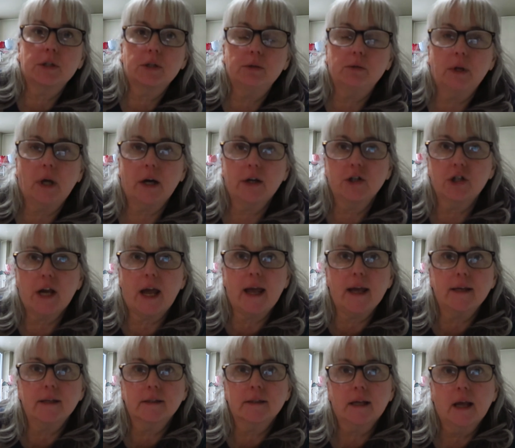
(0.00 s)
2 large
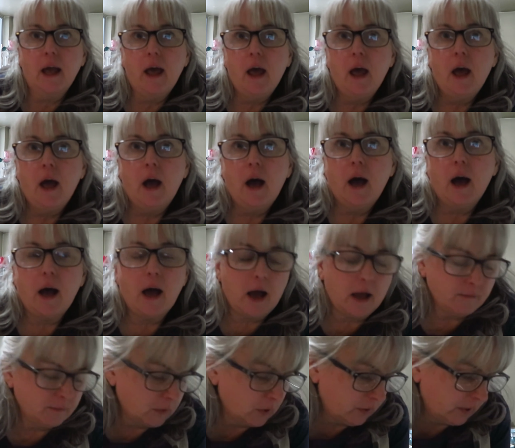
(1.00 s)
eggs,
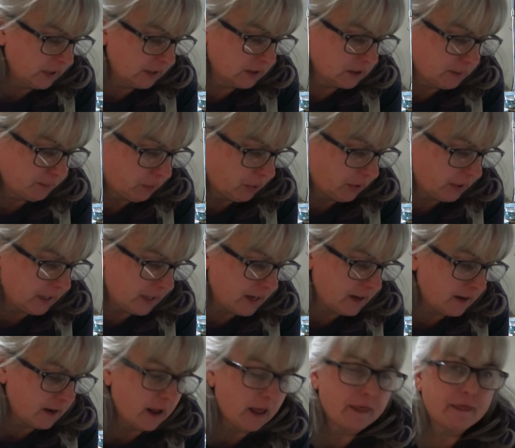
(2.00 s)
I'm going to put
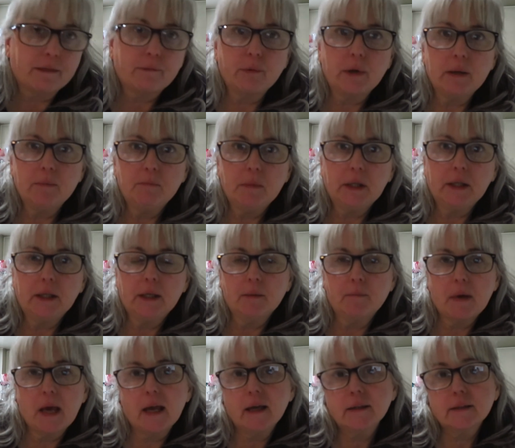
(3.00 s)
in 3
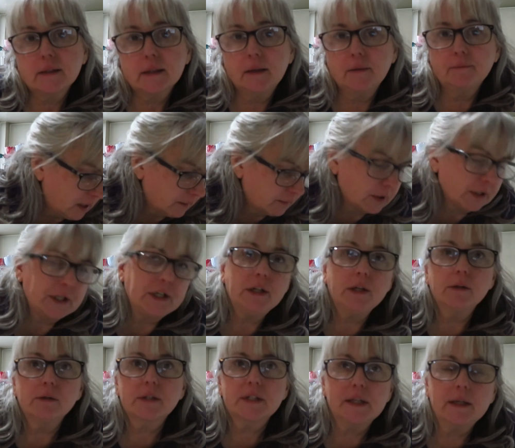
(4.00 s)
medium eggs. And I'm going to
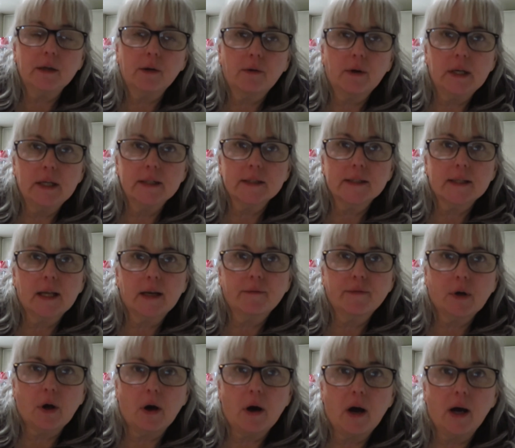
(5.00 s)
use the ingredients that
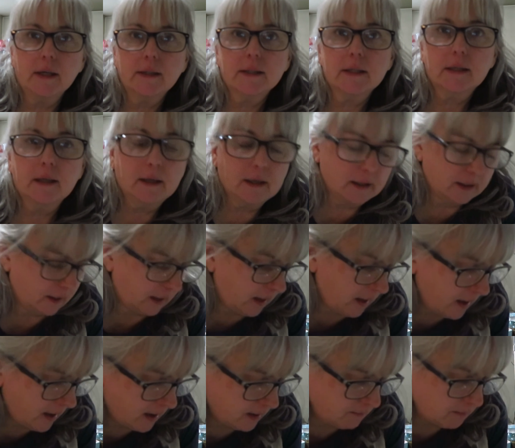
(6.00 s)
I've got,
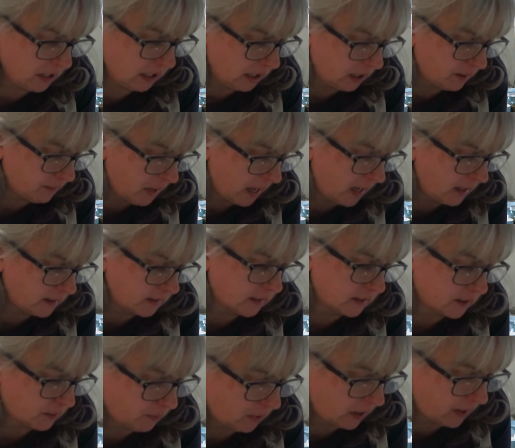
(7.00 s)
and medium eggs
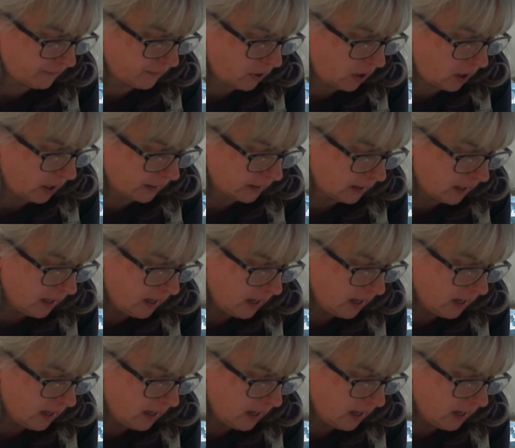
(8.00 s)
is what I've got.